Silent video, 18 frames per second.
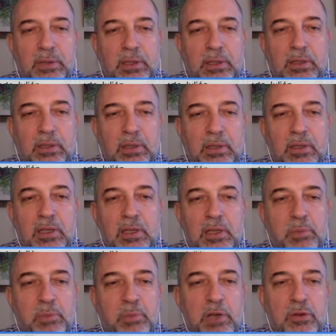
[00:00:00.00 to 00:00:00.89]
this
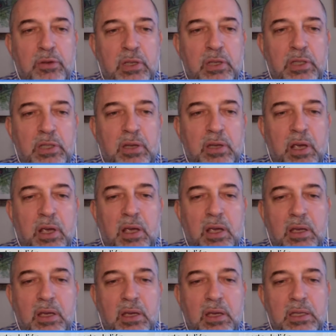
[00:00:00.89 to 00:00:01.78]
person is
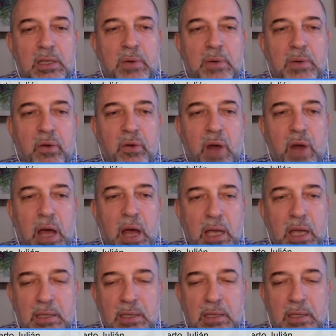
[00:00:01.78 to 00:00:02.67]
very nice,
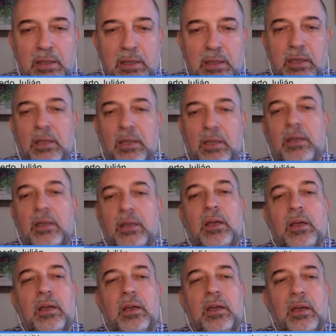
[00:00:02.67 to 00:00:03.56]
and
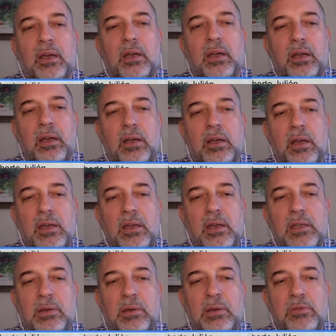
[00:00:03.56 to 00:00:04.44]
it's
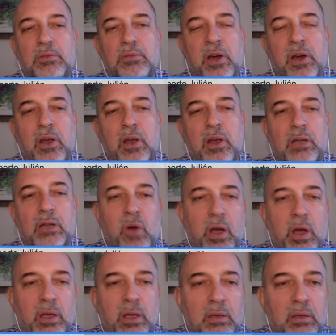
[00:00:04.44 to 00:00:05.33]
very
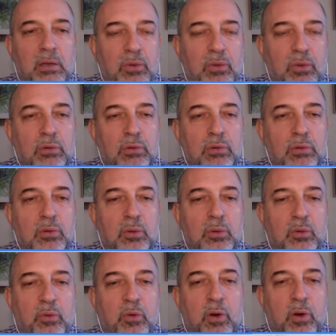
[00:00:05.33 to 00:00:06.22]
attractive to
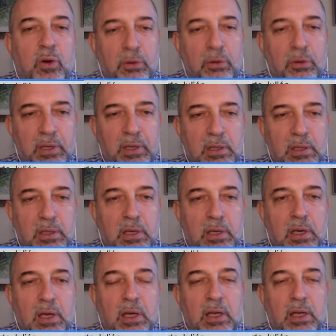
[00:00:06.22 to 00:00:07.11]
follow these
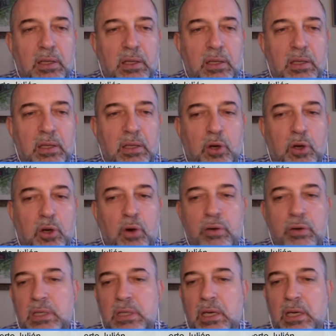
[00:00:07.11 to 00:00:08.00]
courses.
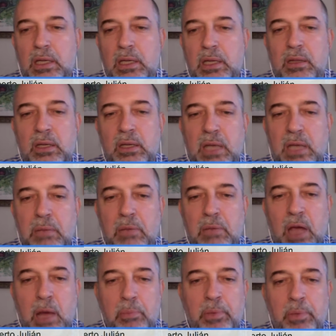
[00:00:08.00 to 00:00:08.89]
And the same
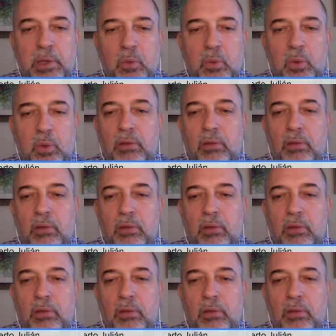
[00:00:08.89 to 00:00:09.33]
happened with